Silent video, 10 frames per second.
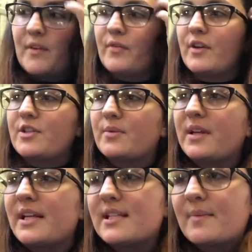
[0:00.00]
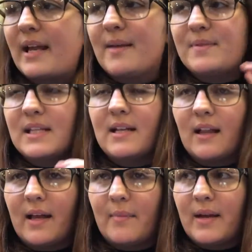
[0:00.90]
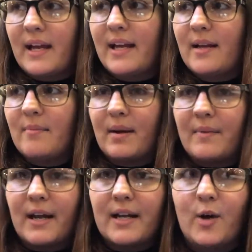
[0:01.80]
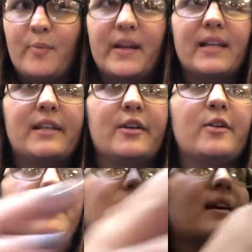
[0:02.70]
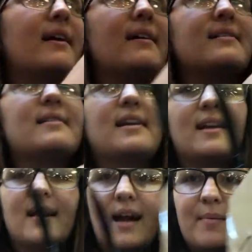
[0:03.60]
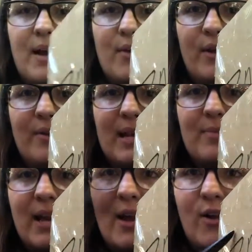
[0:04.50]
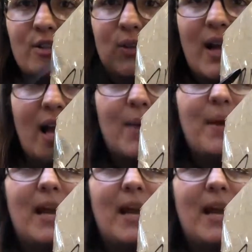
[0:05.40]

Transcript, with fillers: The first one is my Ipsy Glam Bag, but I'm not going to open it here because I'm not quite ready, but I also got a